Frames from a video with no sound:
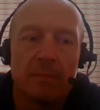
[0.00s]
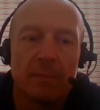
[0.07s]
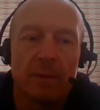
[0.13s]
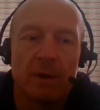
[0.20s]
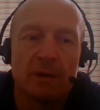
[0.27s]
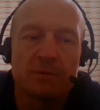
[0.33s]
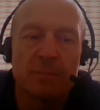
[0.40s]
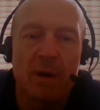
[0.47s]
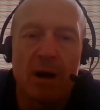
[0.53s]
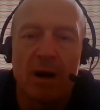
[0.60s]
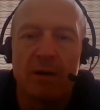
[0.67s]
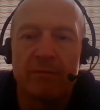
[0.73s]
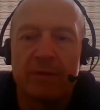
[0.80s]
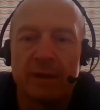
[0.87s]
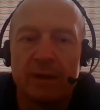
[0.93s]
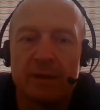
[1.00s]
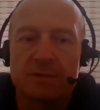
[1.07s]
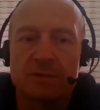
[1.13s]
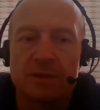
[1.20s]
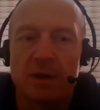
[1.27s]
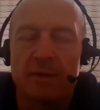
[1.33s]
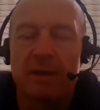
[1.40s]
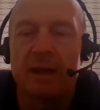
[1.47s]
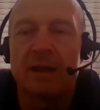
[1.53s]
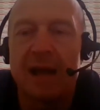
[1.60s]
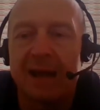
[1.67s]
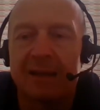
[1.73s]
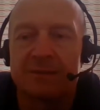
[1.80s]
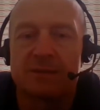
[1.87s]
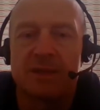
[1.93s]
as part of the
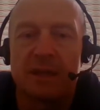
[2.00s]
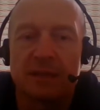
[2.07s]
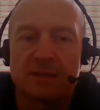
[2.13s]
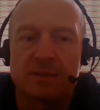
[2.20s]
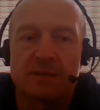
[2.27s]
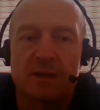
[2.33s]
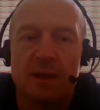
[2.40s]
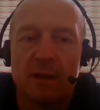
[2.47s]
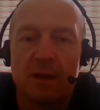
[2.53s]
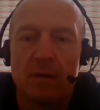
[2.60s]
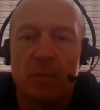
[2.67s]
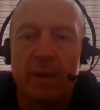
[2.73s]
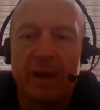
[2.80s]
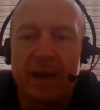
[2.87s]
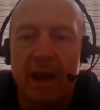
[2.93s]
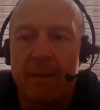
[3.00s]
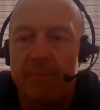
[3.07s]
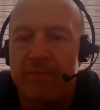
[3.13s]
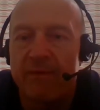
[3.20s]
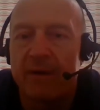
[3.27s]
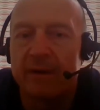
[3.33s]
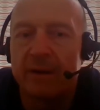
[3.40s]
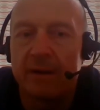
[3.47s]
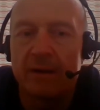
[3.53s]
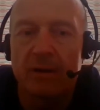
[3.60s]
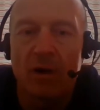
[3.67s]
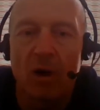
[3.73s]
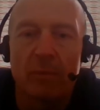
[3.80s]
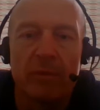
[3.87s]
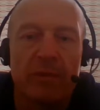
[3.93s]
analysis, we kept finding a
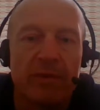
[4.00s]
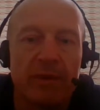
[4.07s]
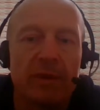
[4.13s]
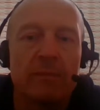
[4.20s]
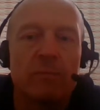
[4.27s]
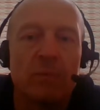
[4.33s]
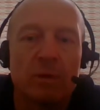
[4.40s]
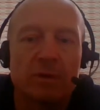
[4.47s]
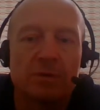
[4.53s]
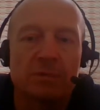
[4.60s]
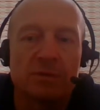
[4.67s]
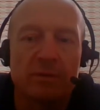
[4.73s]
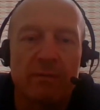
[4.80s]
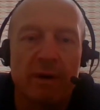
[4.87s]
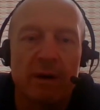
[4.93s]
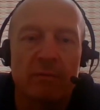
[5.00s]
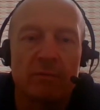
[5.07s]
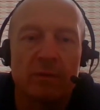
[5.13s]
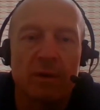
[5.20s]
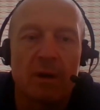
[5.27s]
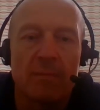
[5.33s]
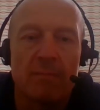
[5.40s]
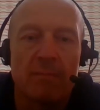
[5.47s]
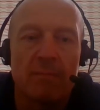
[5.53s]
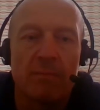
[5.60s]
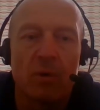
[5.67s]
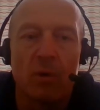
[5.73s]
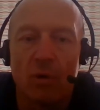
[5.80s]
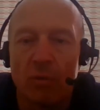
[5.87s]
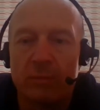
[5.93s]
common theme, which was around
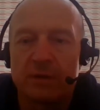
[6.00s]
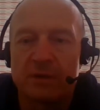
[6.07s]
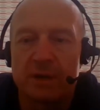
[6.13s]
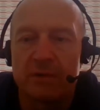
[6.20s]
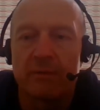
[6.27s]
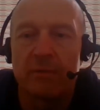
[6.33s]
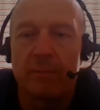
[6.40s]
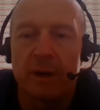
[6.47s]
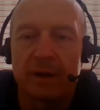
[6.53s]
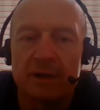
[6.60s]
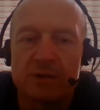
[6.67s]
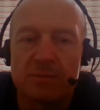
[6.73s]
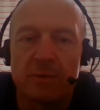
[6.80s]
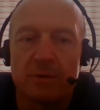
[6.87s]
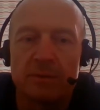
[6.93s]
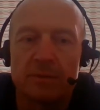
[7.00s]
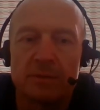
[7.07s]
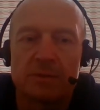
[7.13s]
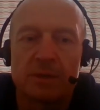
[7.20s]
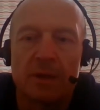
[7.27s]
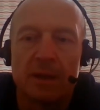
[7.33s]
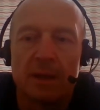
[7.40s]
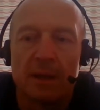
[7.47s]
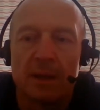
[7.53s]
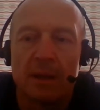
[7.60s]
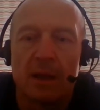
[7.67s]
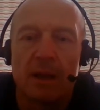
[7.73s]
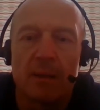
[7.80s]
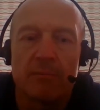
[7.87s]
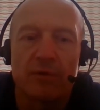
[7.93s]
poor material management,
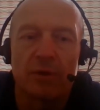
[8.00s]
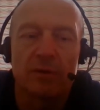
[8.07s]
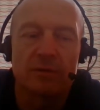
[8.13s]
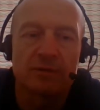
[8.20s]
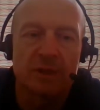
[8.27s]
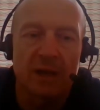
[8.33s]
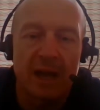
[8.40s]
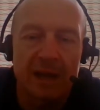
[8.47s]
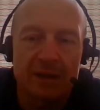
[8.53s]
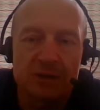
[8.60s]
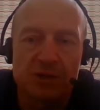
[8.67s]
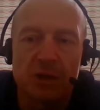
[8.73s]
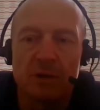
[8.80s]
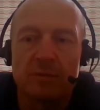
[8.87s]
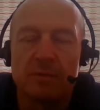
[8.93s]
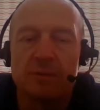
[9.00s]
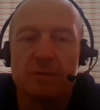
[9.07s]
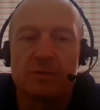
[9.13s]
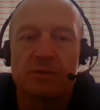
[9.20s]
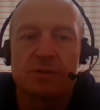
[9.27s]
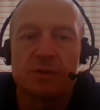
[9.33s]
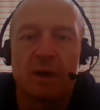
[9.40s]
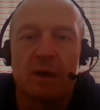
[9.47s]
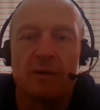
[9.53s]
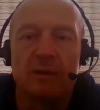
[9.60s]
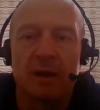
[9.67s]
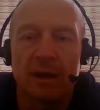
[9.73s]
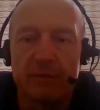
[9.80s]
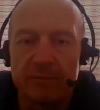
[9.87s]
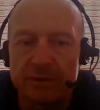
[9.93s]
product selections,
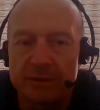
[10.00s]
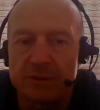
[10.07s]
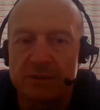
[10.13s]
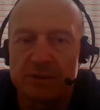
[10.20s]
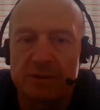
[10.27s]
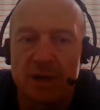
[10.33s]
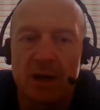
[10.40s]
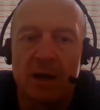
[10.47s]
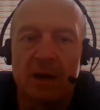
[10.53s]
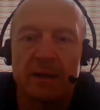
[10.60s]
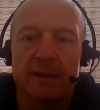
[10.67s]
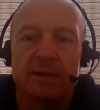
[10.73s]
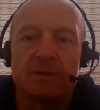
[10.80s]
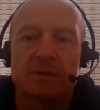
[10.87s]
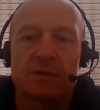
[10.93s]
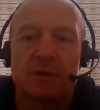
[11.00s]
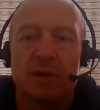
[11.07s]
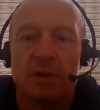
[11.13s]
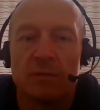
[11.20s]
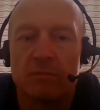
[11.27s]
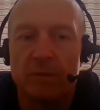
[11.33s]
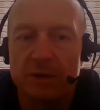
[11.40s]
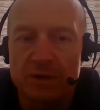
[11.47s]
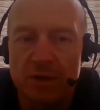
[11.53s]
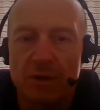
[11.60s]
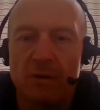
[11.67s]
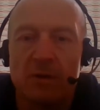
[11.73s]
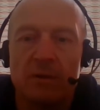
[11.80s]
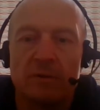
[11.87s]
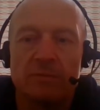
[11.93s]
deliveries to site,
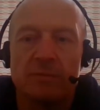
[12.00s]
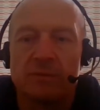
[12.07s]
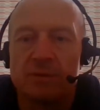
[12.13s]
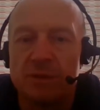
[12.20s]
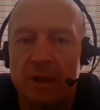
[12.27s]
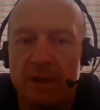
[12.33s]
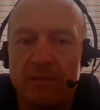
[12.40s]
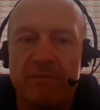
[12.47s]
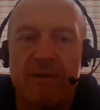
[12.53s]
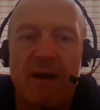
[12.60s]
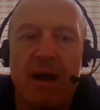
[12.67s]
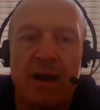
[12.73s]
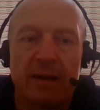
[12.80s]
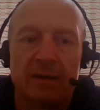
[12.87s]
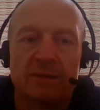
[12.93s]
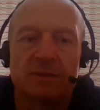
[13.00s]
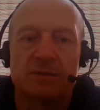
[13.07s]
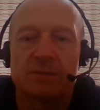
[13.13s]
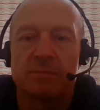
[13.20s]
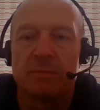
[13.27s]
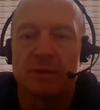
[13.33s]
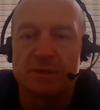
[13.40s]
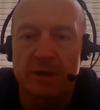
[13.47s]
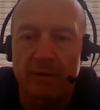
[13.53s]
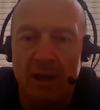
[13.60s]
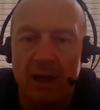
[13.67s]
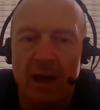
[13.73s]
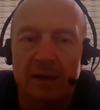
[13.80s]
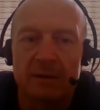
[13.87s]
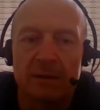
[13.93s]
returns, defects, material
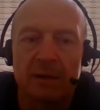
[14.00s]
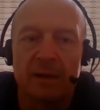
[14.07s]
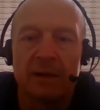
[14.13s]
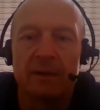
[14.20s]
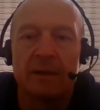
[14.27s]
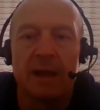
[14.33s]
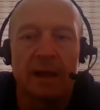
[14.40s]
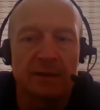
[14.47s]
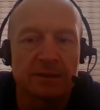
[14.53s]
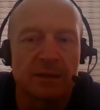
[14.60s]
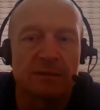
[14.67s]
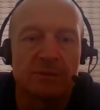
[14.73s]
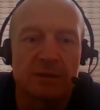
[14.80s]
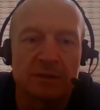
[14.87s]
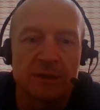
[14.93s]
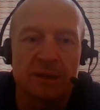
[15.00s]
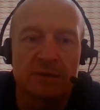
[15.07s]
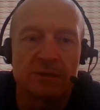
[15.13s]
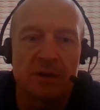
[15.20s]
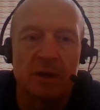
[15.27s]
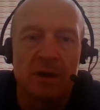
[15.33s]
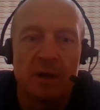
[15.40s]
handling, etc., etc.